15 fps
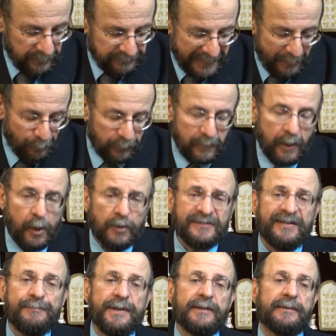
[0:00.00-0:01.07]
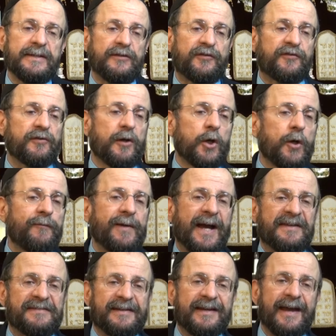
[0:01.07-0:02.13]
that will ultimately serve
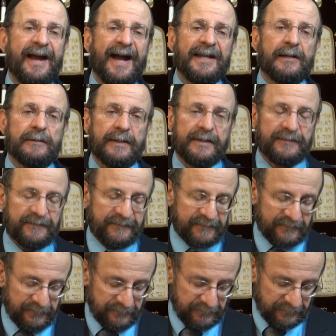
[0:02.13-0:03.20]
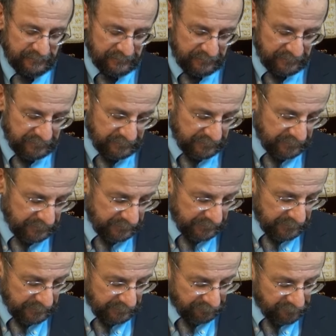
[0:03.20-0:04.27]
as a catalyst
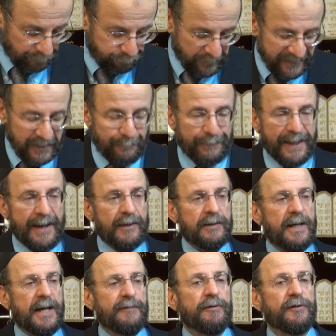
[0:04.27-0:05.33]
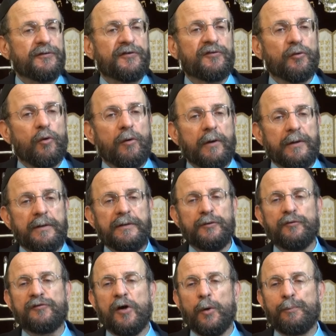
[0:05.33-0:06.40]
to bring about a restored
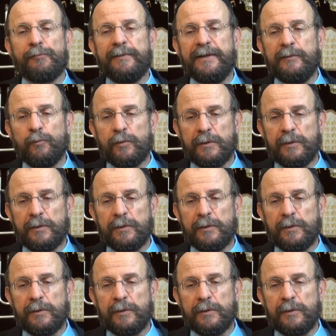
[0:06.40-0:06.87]
utopian